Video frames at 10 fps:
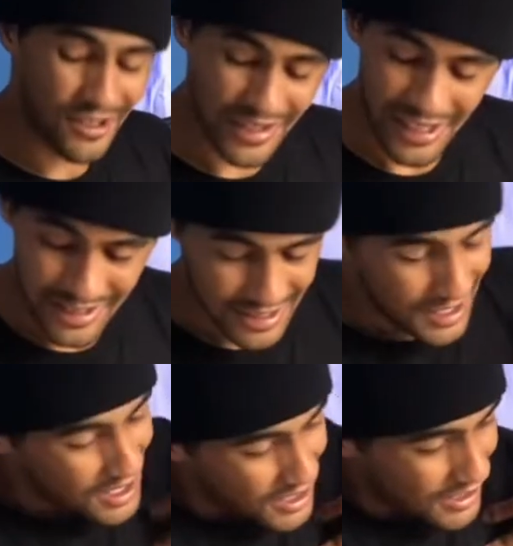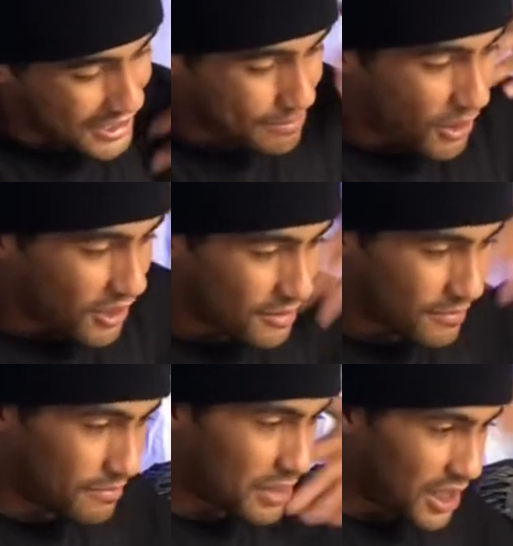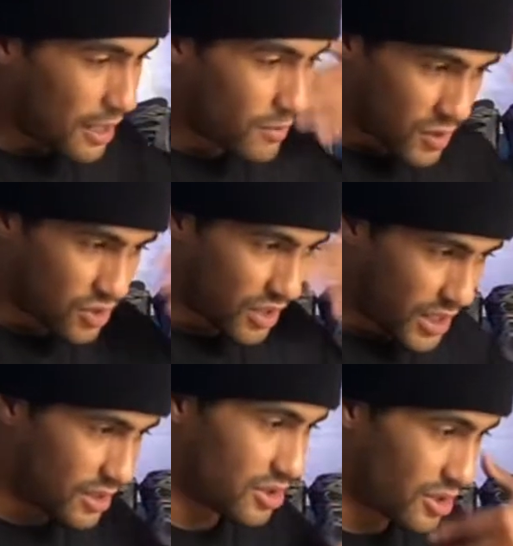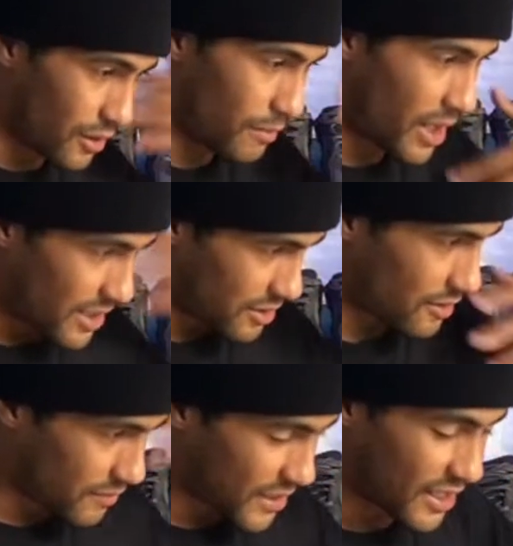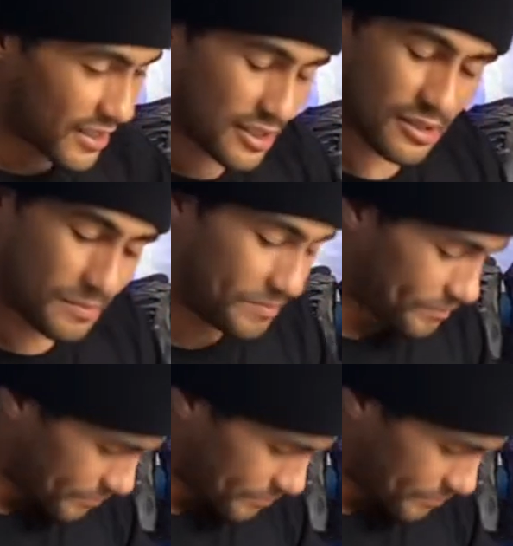And that's part of being able to train yourself positive thoughts and